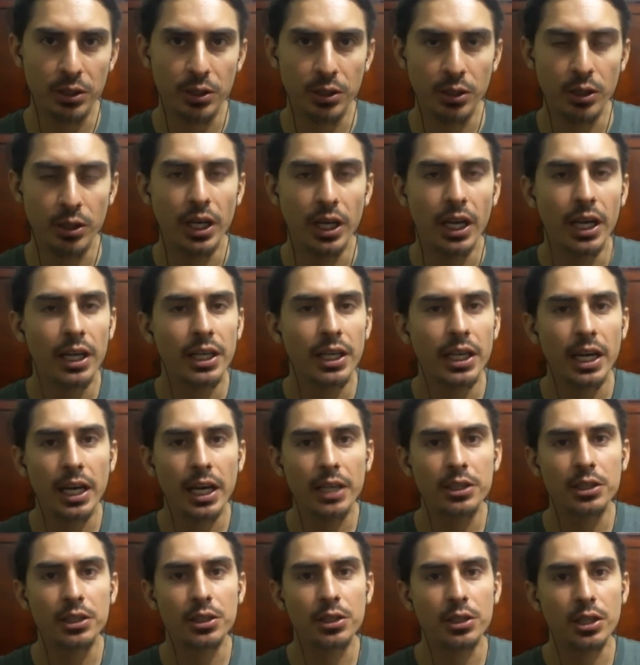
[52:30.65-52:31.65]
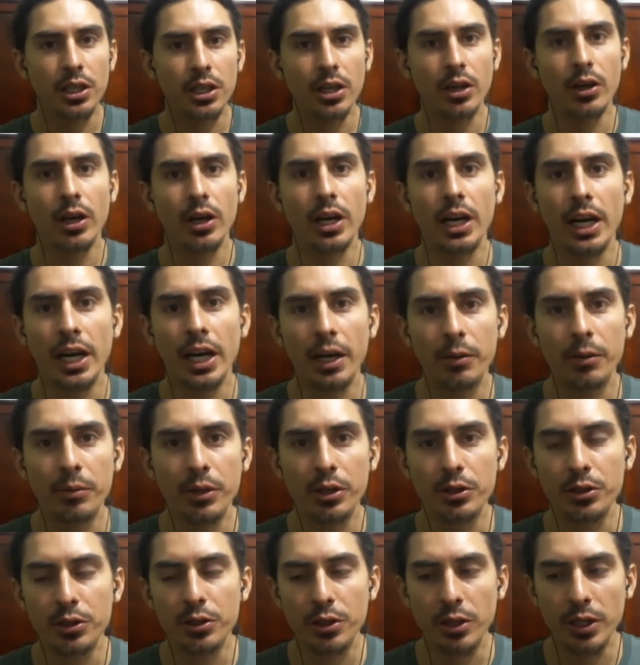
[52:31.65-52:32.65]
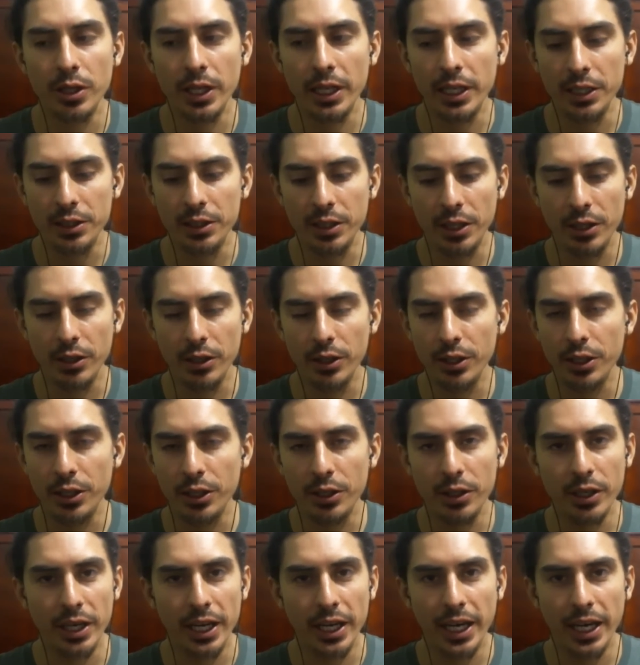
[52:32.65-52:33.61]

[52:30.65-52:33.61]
So yeah, I just, like I said earlier,